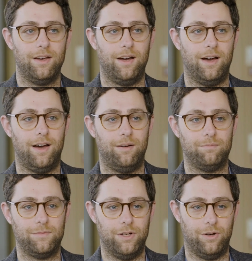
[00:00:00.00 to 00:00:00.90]

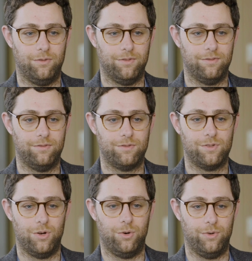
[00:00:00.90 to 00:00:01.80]

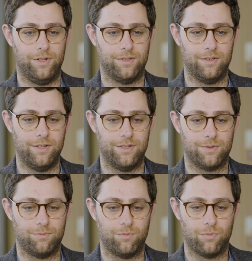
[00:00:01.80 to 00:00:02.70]
So
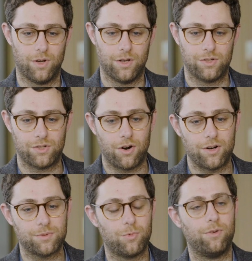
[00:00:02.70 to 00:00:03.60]
it
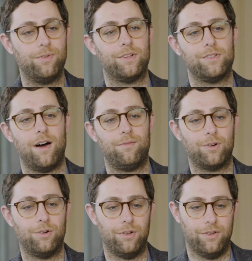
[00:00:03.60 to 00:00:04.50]
starts more
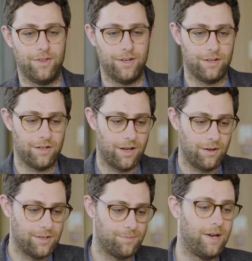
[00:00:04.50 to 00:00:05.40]
philosophical and then
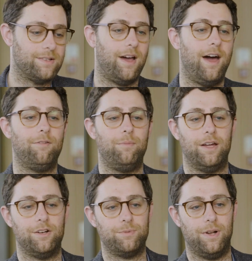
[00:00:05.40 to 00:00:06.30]
is meant to have
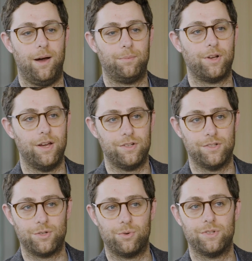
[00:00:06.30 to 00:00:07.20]
management
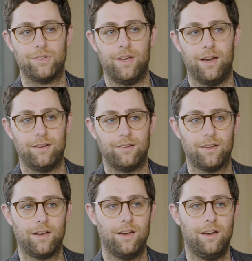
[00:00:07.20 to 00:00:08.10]
applications towards the end.
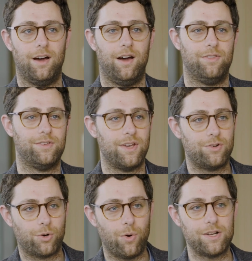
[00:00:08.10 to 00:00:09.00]
The
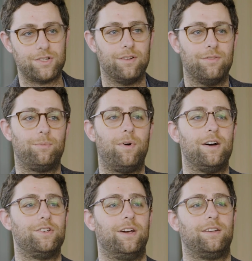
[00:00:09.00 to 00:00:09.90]
central question of the
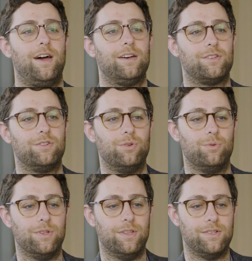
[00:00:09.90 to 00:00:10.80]
project has to do
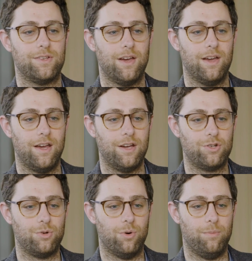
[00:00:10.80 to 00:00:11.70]
with this
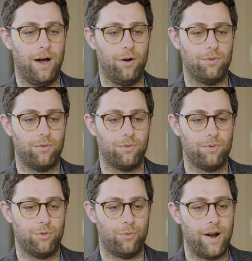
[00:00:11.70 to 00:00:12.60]
issue about
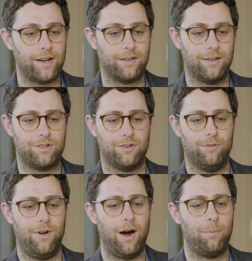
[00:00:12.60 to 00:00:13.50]
the recognition
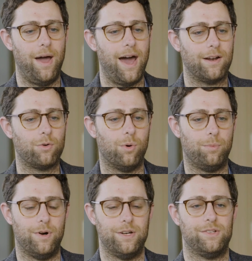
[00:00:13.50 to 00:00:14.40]
of how bad
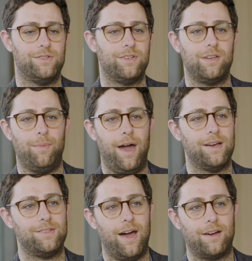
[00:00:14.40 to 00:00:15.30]
corporations seem
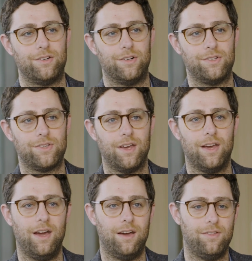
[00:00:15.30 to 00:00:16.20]
as actors,
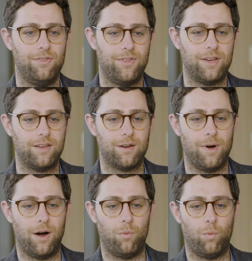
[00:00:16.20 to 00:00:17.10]
and then thinking
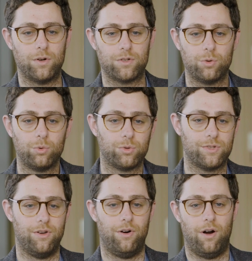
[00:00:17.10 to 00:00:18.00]
about what
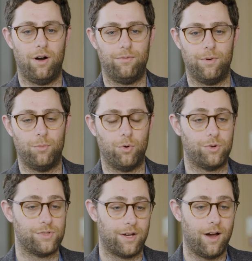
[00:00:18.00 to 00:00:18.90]
tools there are for
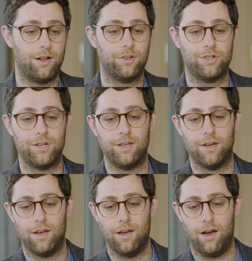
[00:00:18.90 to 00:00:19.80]
moral psychology
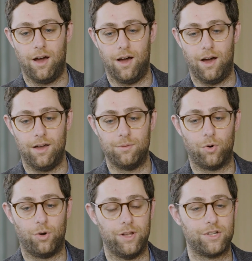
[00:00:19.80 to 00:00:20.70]
and
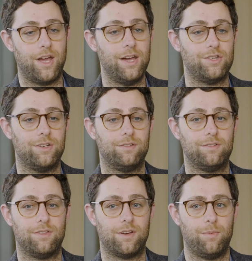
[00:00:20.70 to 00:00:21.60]
moral education
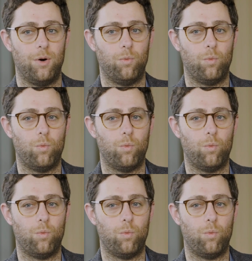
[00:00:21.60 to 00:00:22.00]
to think about